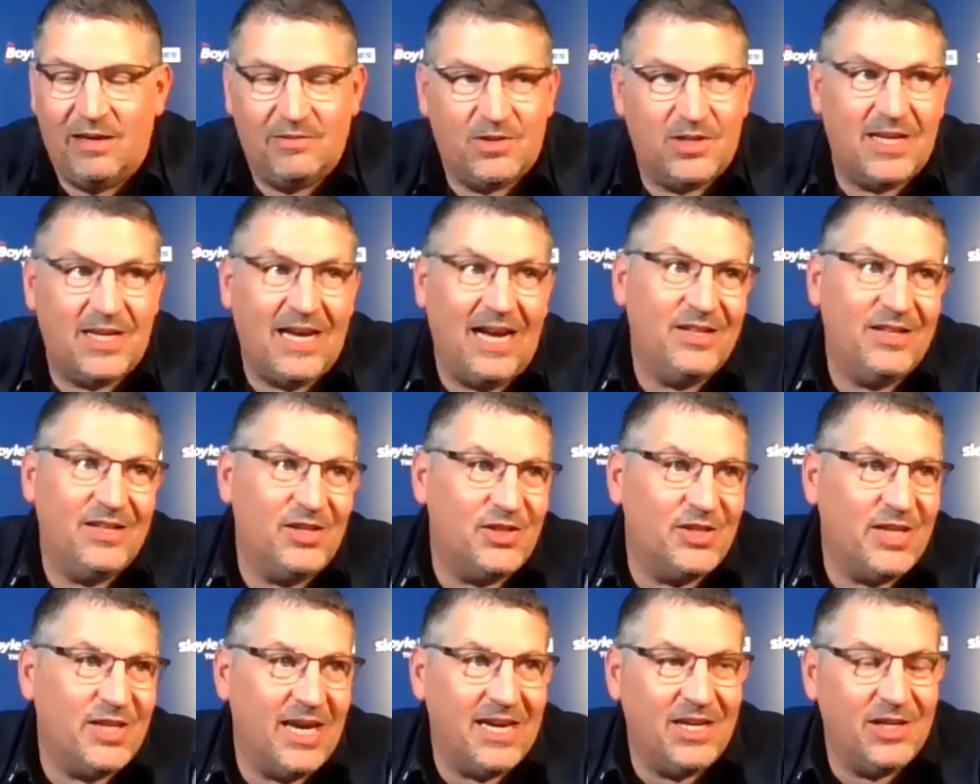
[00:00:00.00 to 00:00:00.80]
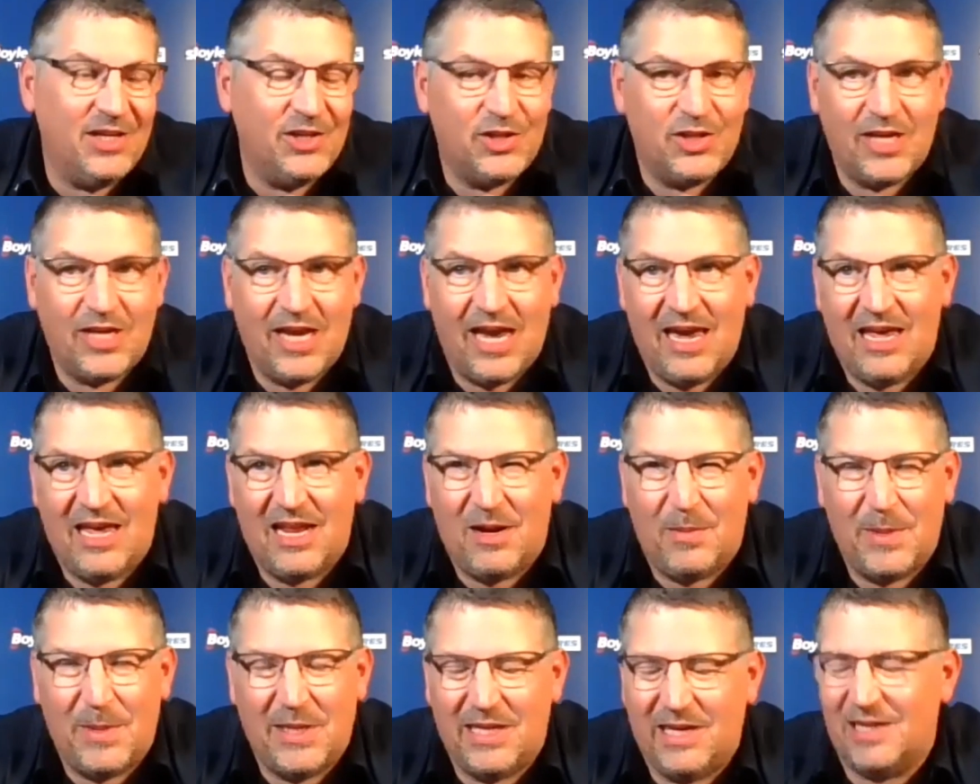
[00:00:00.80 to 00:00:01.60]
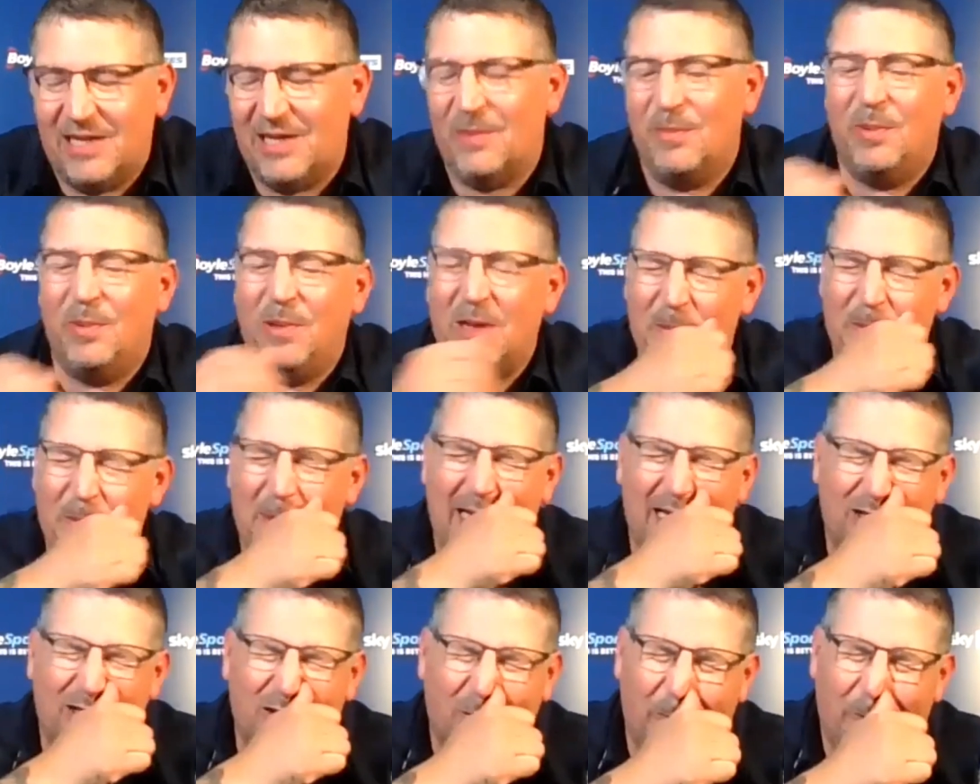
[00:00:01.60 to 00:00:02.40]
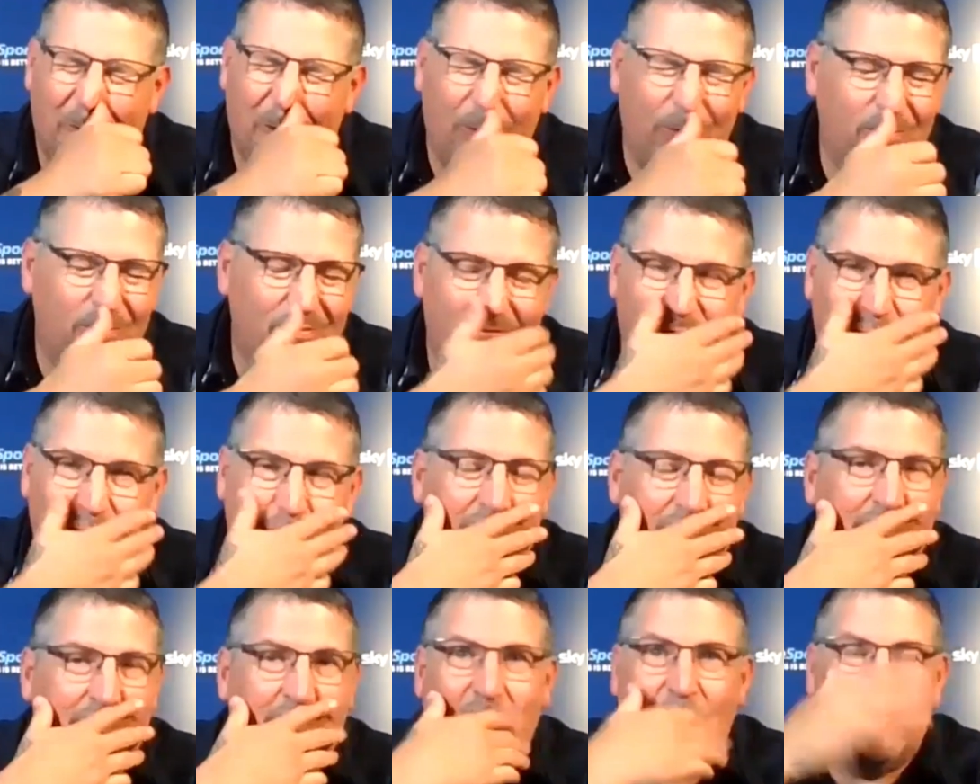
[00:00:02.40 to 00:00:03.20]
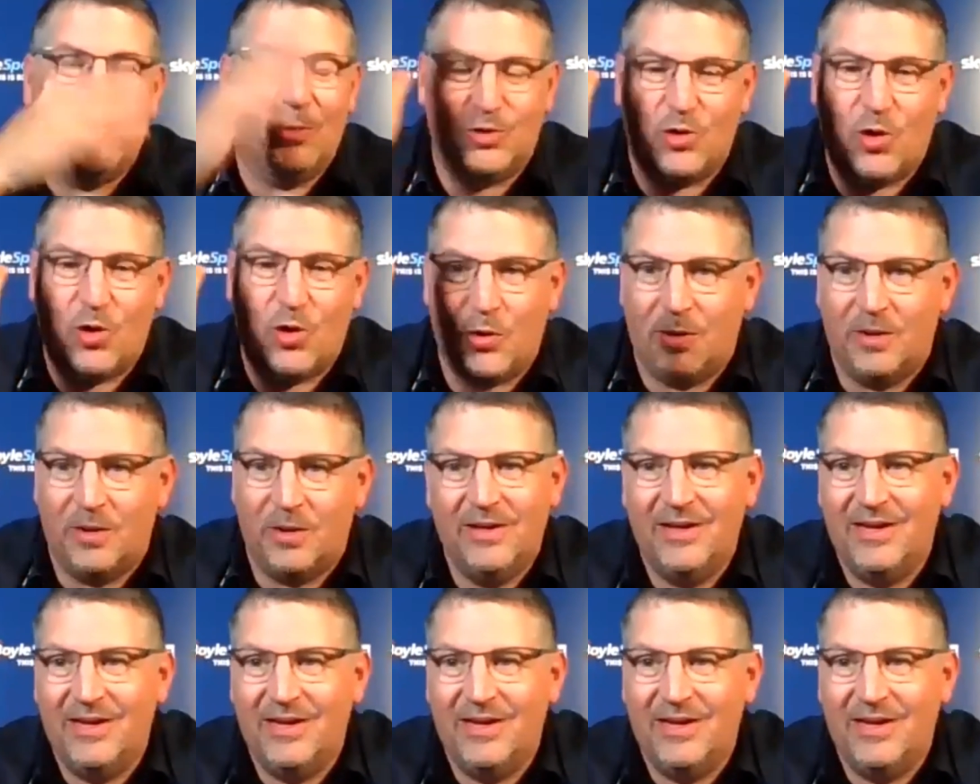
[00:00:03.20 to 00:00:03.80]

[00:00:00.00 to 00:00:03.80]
Started the second set and I made a complete mess up of whatever I was on.